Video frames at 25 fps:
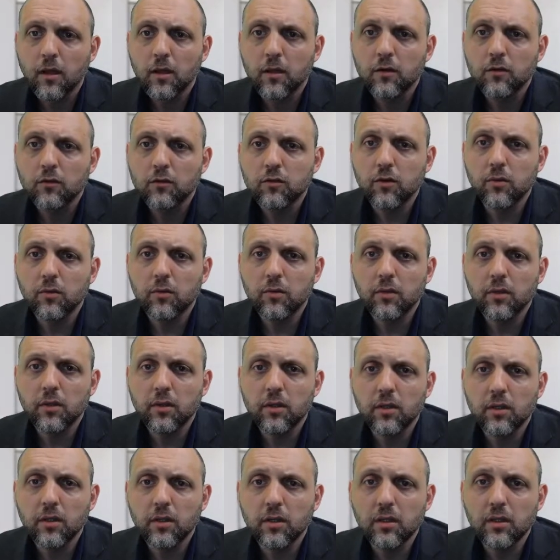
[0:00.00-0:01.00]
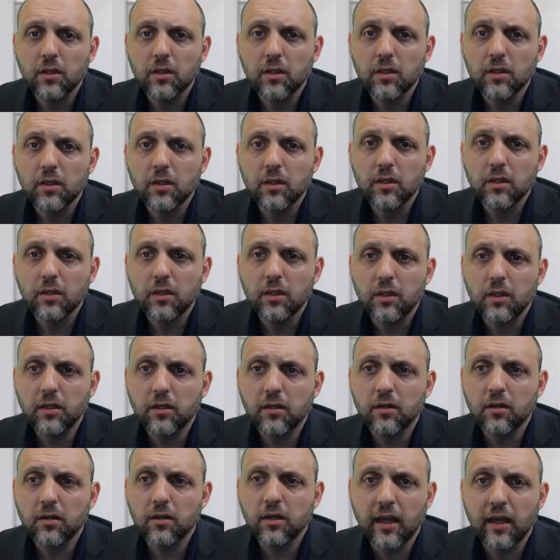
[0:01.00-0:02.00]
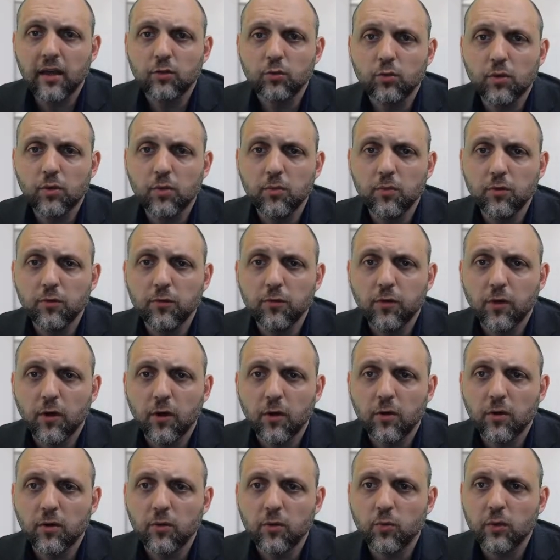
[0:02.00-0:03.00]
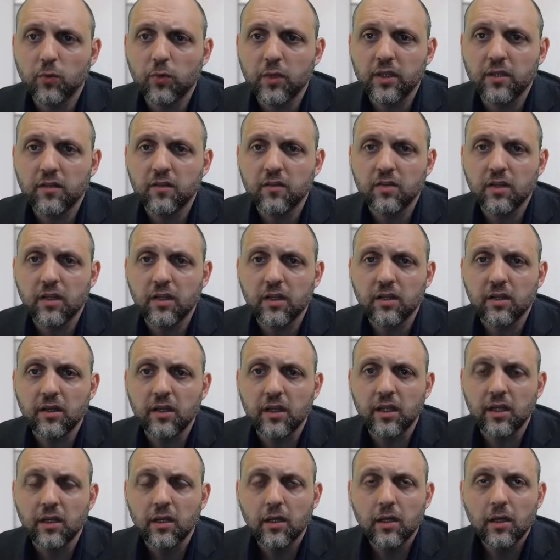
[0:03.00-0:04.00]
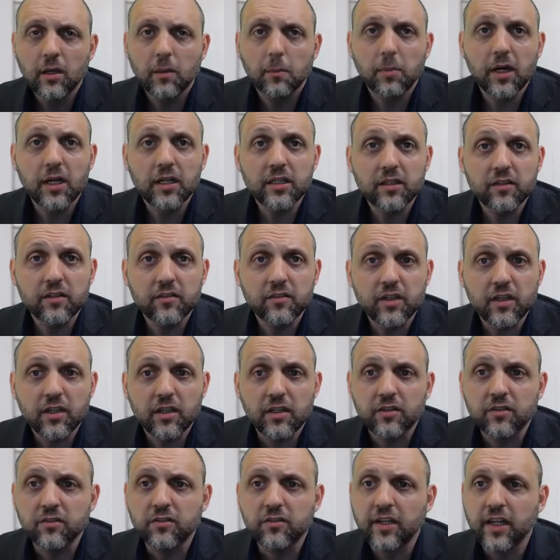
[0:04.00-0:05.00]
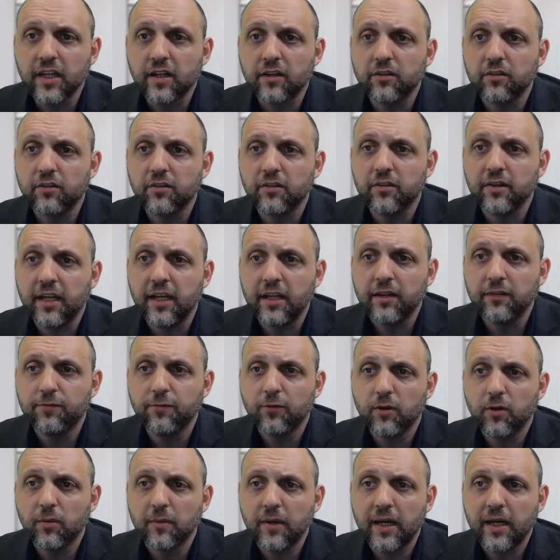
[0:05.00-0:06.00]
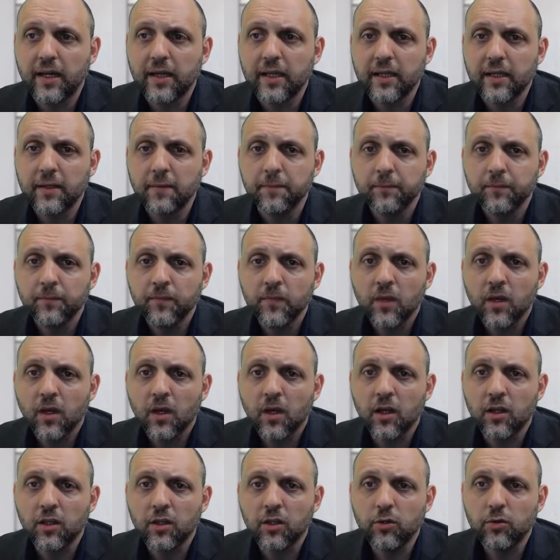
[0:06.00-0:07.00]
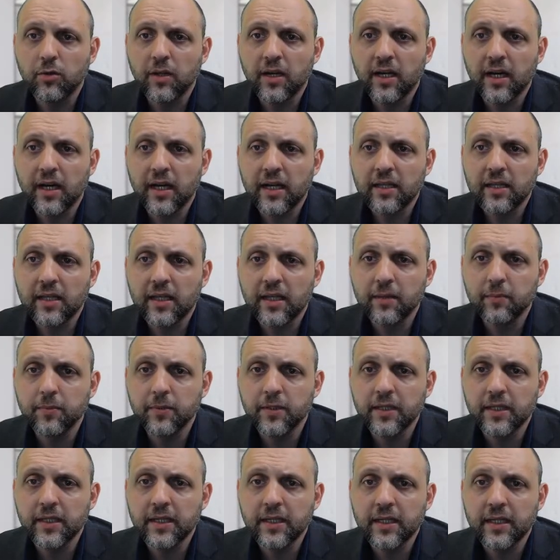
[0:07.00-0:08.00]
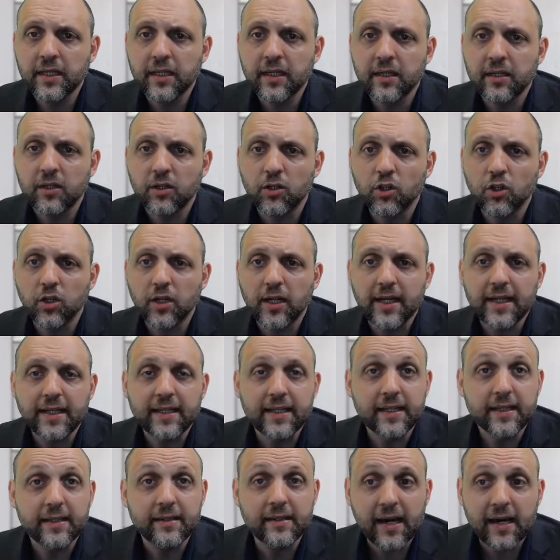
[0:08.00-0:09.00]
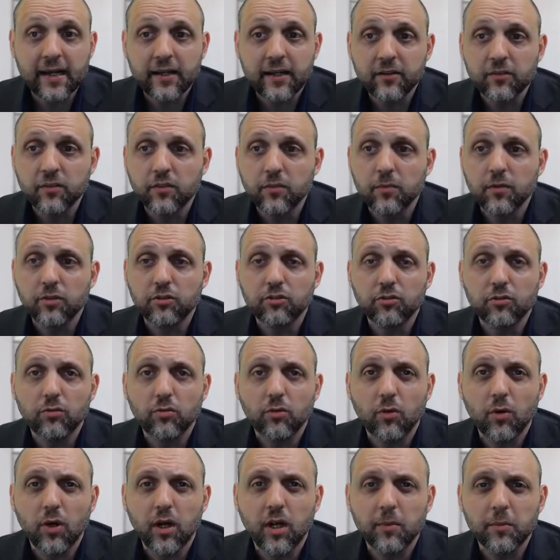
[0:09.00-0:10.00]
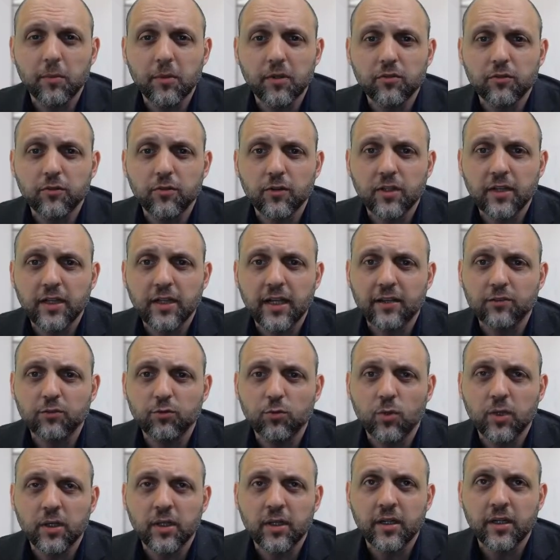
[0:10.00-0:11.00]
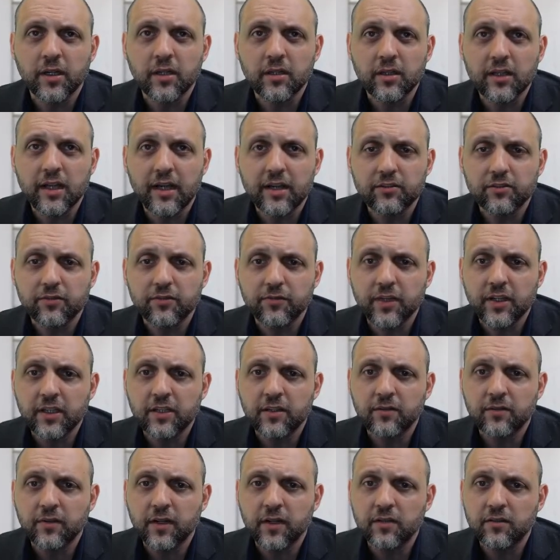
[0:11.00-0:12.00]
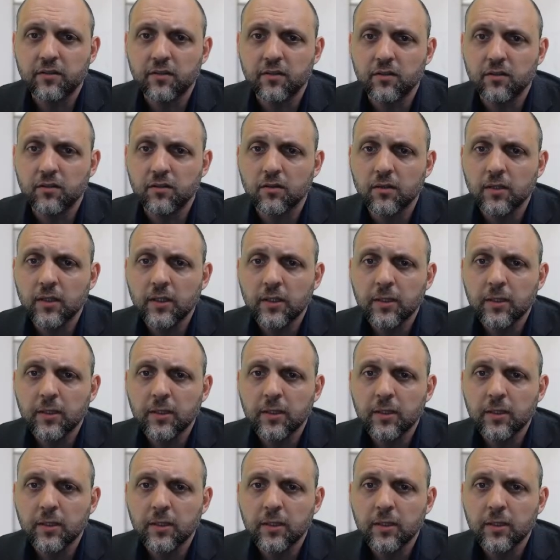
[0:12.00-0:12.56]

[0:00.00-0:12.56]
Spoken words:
So here, as we move forward, we can see the policy on standard date formatting, UDI labeling, and GUDID data submission requirements for Class 1 and unclassified devices.